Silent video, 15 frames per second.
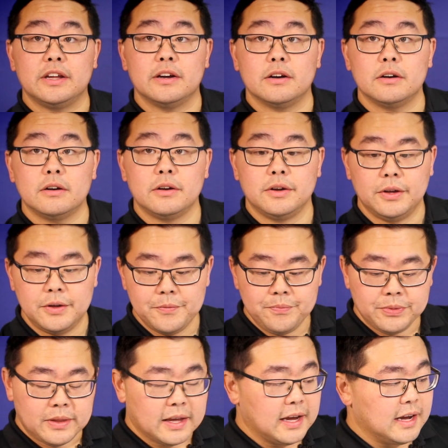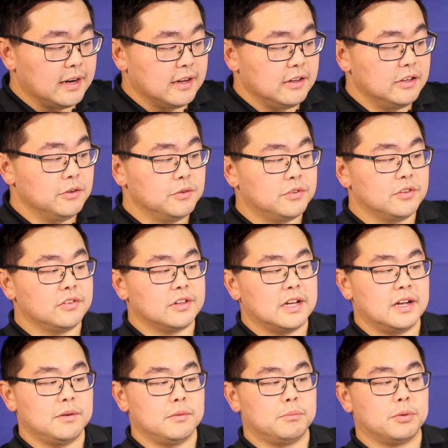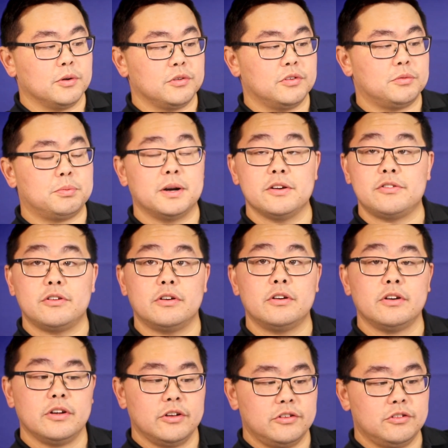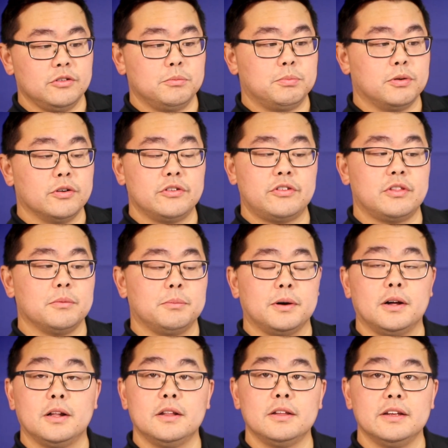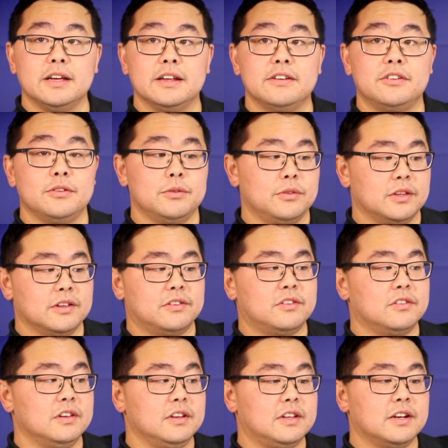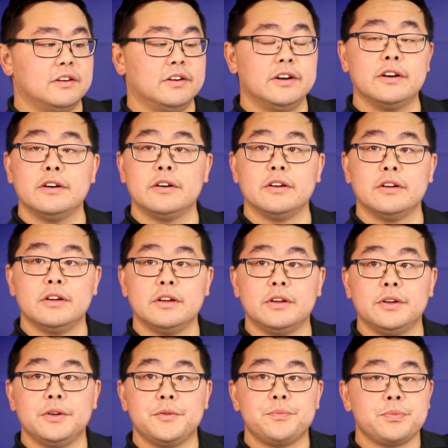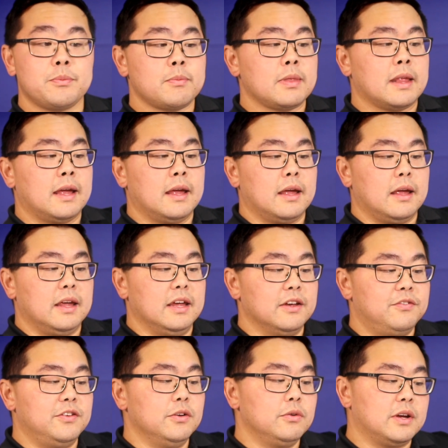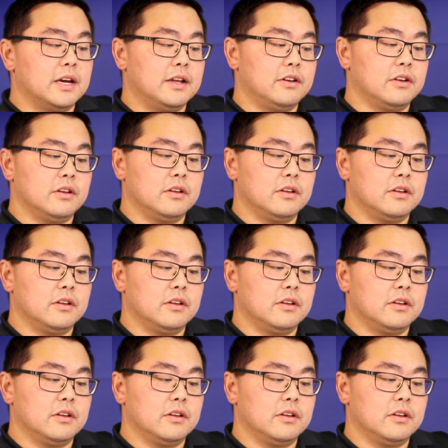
here, and it uses that process pressure to push the ball into this seat carrier. If you get